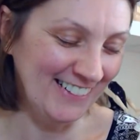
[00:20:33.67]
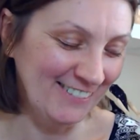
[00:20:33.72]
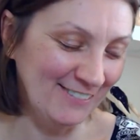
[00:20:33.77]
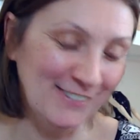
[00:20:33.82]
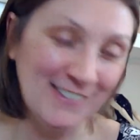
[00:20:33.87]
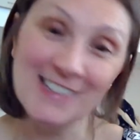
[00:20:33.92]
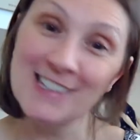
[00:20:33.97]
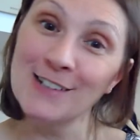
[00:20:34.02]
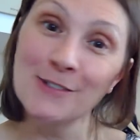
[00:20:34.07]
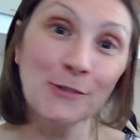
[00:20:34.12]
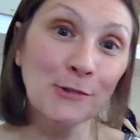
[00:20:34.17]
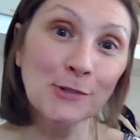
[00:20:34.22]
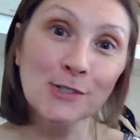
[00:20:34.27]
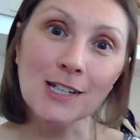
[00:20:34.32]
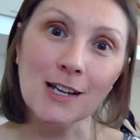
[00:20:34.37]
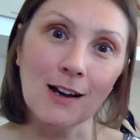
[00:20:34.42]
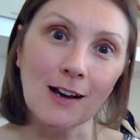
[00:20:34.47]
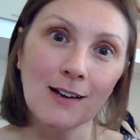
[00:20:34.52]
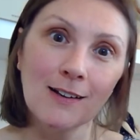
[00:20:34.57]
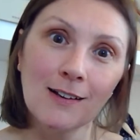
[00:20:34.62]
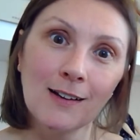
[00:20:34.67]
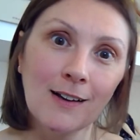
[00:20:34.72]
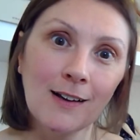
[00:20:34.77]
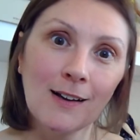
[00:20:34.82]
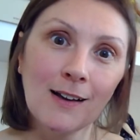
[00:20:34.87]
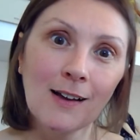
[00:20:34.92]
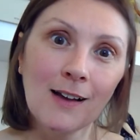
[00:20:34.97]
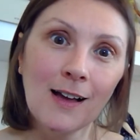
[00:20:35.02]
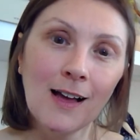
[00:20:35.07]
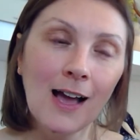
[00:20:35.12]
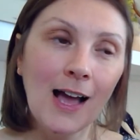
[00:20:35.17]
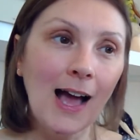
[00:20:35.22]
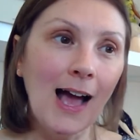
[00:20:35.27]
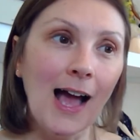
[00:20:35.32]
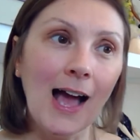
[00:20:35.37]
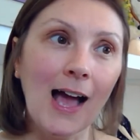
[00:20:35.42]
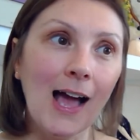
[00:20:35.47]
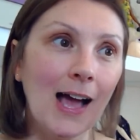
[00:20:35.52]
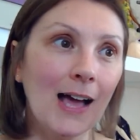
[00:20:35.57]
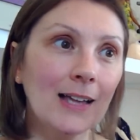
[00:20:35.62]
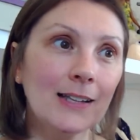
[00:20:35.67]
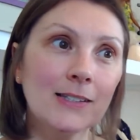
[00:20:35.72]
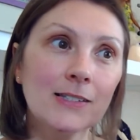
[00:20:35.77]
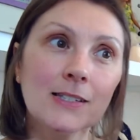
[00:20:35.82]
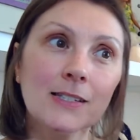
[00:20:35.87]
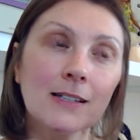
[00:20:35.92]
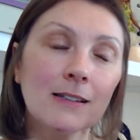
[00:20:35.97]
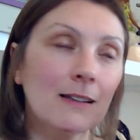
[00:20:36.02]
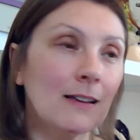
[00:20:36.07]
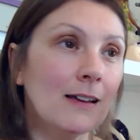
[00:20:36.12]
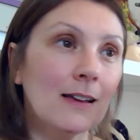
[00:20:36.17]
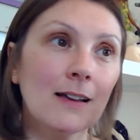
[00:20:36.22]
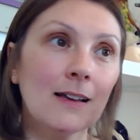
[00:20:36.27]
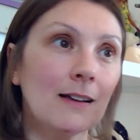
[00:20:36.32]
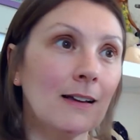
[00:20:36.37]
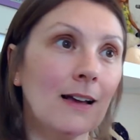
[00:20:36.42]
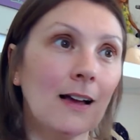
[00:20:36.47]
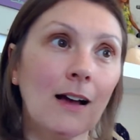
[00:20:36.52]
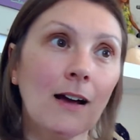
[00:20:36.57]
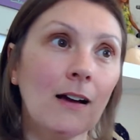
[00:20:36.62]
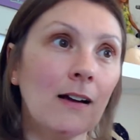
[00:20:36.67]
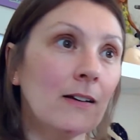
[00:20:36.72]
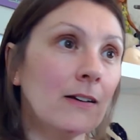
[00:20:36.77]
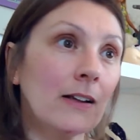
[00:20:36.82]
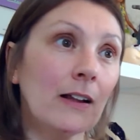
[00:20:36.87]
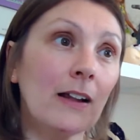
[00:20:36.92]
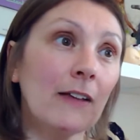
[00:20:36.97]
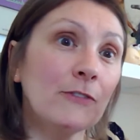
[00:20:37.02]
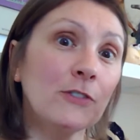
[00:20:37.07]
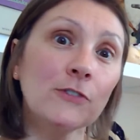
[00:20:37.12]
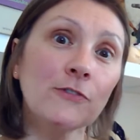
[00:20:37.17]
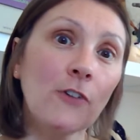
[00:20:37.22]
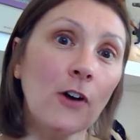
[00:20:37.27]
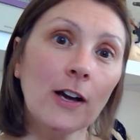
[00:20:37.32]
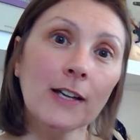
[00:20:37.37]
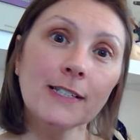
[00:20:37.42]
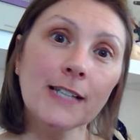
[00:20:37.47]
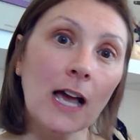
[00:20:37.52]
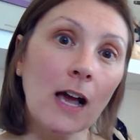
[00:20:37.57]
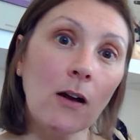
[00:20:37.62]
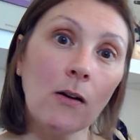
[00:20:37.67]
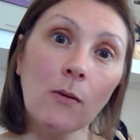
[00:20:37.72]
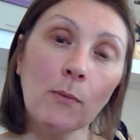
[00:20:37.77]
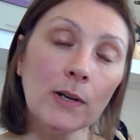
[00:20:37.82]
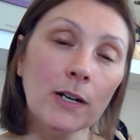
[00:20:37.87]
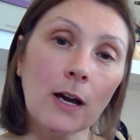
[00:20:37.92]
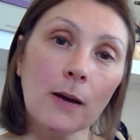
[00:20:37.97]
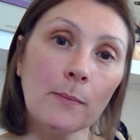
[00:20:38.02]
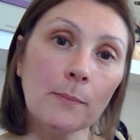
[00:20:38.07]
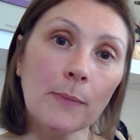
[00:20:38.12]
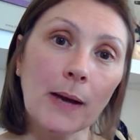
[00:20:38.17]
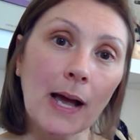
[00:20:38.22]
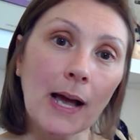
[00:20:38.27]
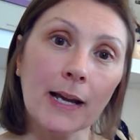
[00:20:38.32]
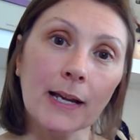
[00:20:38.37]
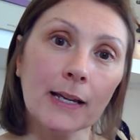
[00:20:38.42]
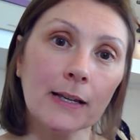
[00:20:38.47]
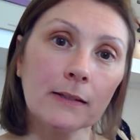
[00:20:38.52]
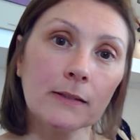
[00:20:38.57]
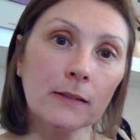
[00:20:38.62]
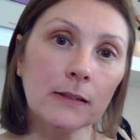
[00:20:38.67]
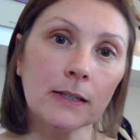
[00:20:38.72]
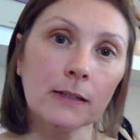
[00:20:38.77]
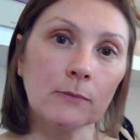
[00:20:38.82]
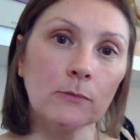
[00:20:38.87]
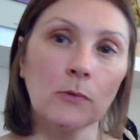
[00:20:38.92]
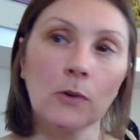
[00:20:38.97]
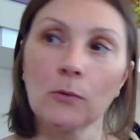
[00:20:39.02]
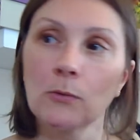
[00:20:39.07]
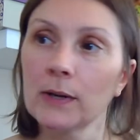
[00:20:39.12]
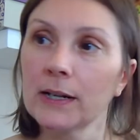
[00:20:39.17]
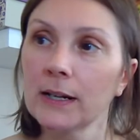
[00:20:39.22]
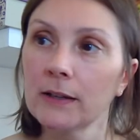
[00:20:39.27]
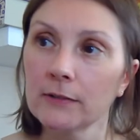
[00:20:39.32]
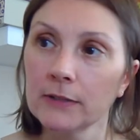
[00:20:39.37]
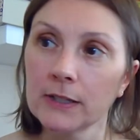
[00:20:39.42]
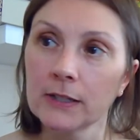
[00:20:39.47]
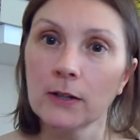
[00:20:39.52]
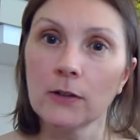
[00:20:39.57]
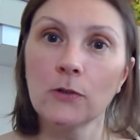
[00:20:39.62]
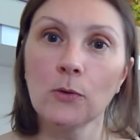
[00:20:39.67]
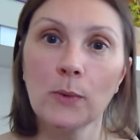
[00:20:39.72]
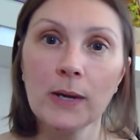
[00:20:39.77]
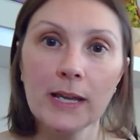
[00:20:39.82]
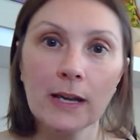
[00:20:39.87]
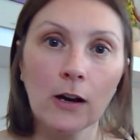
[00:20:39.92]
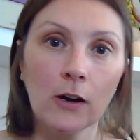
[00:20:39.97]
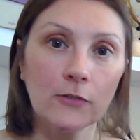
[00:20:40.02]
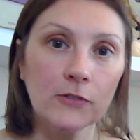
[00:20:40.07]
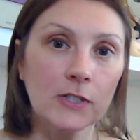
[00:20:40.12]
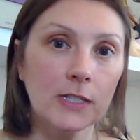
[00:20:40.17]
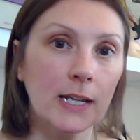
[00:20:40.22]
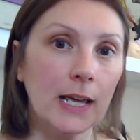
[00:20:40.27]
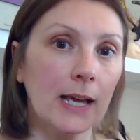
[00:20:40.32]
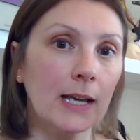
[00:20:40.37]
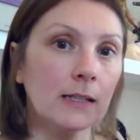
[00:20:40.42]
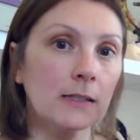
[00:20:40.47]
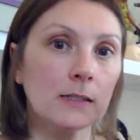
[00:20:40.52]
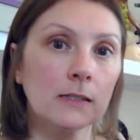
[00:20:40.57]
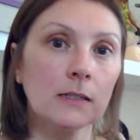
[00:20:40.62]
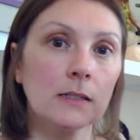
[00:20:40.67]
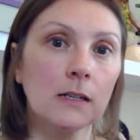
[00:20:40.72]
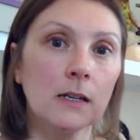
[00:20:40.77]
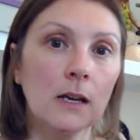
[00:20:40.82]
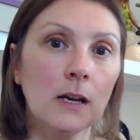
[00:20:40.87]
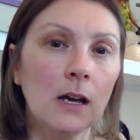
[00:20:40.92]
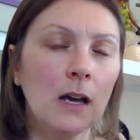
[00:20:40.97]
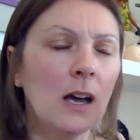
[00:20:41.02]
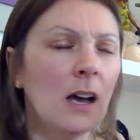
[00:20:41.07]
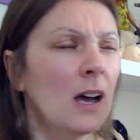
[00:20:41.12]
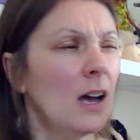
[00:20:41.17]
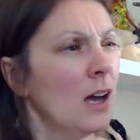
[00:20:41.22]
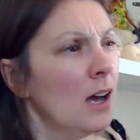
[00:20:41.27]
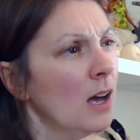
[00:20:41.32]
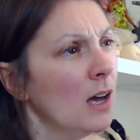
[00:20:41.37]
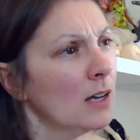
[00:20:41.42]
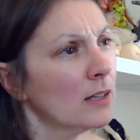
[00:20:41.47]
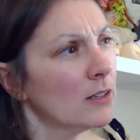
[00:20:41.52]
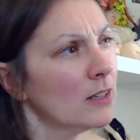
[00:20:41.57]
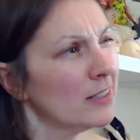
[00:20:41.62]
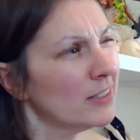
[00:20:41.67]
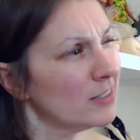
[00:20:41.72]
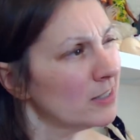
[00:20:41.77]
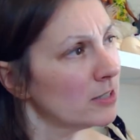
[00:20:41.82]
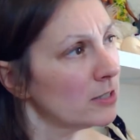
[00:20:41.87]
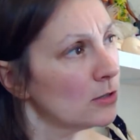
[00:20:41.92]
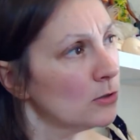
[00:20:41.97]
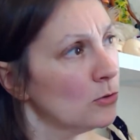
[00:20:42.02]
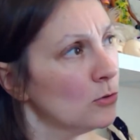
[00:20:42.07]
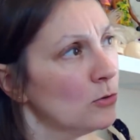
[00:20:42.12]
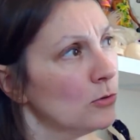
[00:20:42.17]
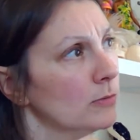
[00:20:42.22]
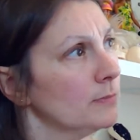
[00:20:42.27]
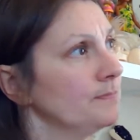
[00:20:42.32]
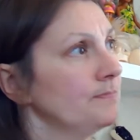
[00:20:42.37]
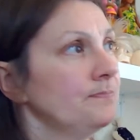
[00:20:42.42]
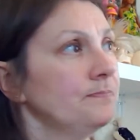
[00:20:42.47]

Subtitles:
with the order. And I have to find out when I'm back, or when, the week after next. And I just thought,